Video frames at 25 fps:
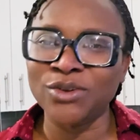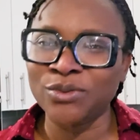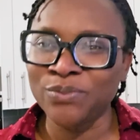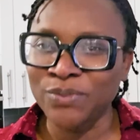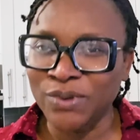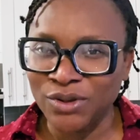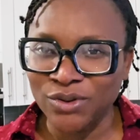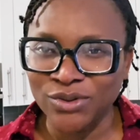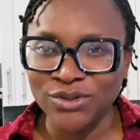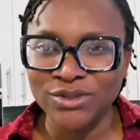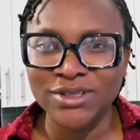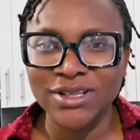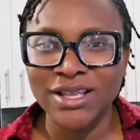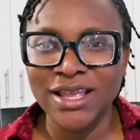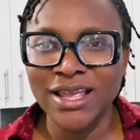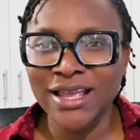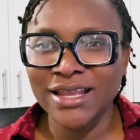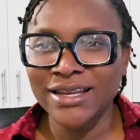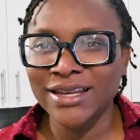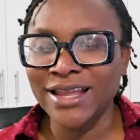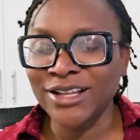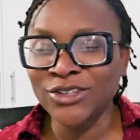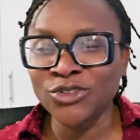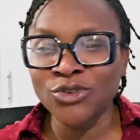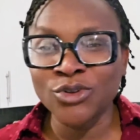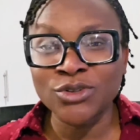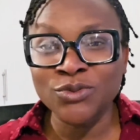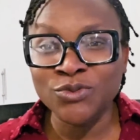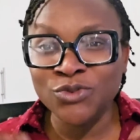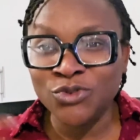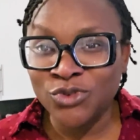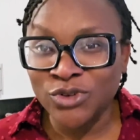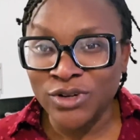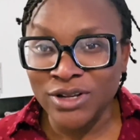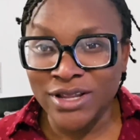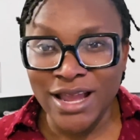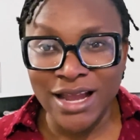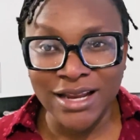because that just
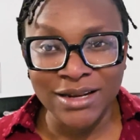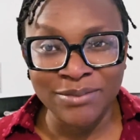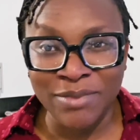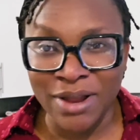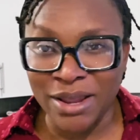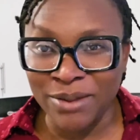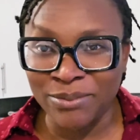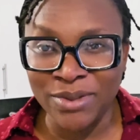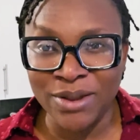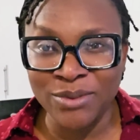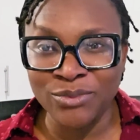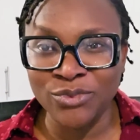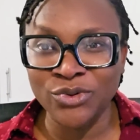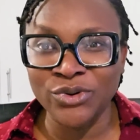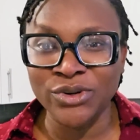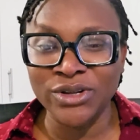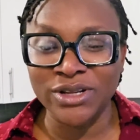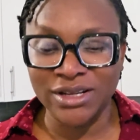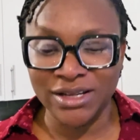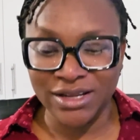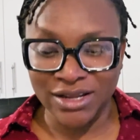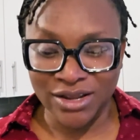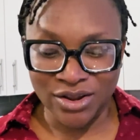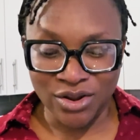triggered my memory